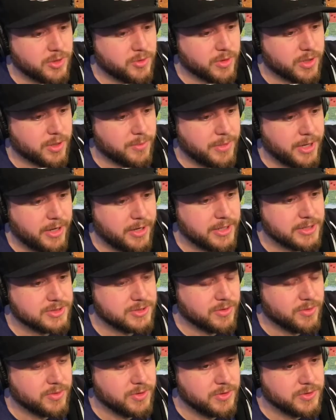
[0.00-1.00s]
quick. Come on. It,
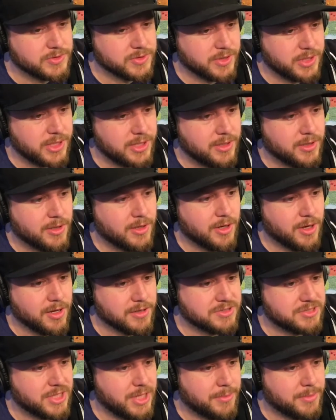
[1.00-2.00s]
so usually
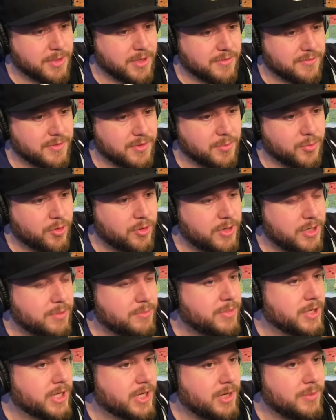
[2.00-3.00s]
I'll drop it off in the morning
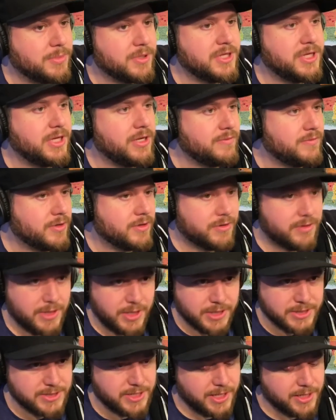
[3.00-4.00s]
and pick it up in the evening or the
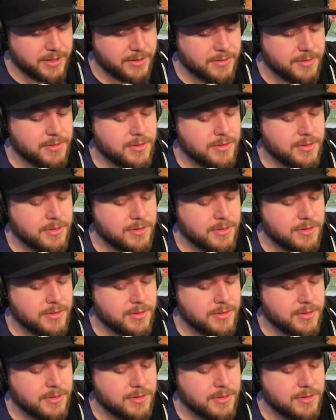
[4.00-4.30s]
next day.